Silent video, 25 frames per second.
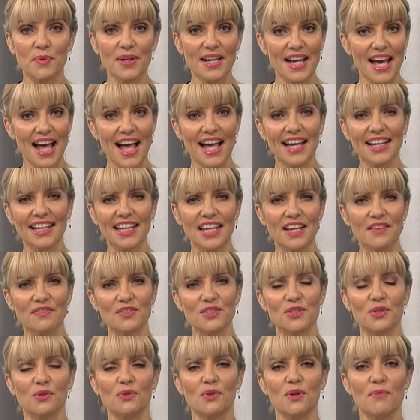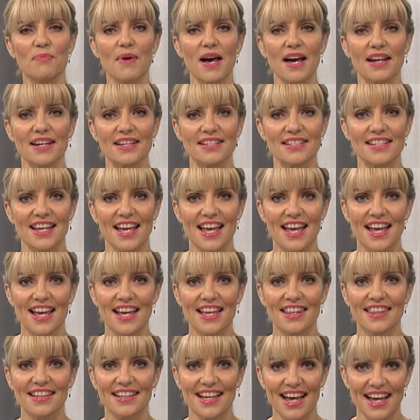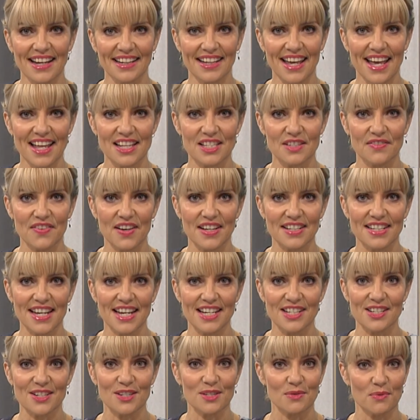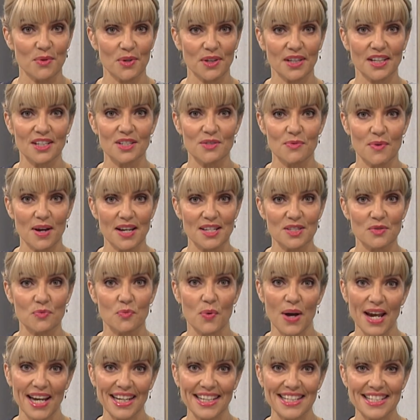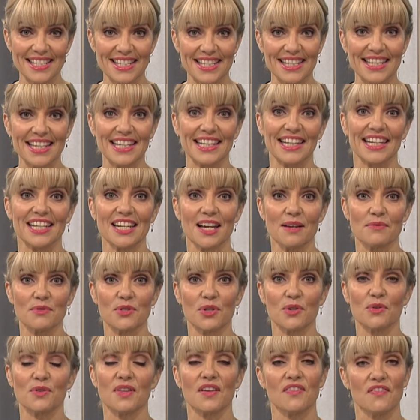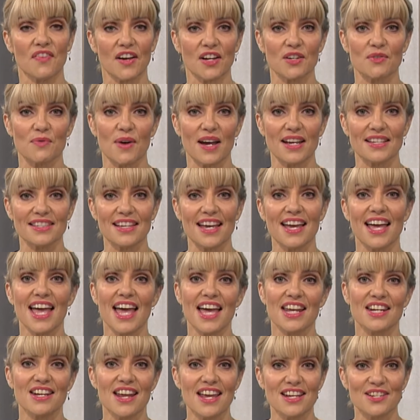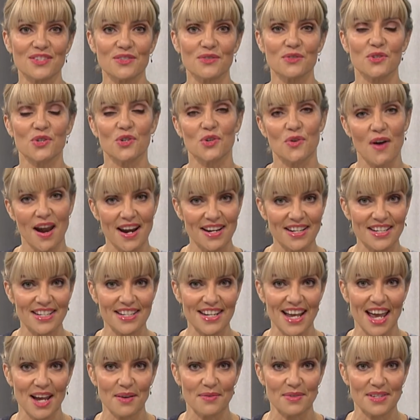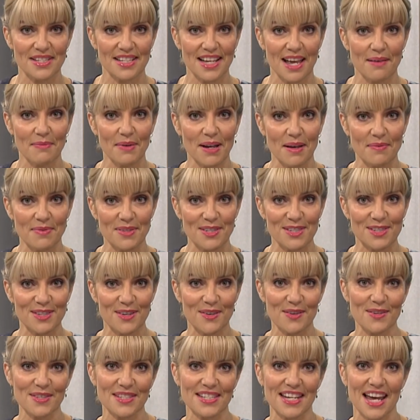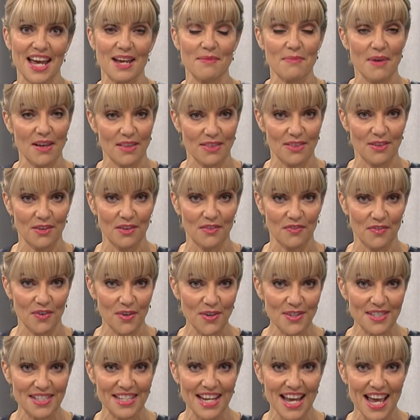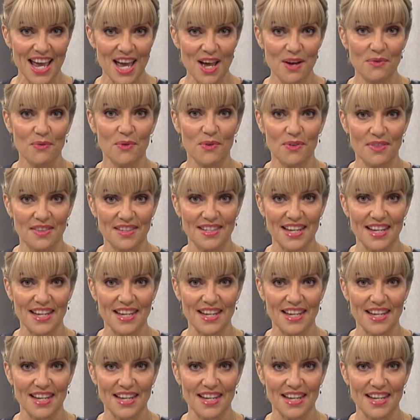we hardly ever talk about it. The Gut Cancer Foundation is working to raise awareness in their lead up to their fundraiser, National Crunch Day, which is coming up this Thursday, May 31st. Ruth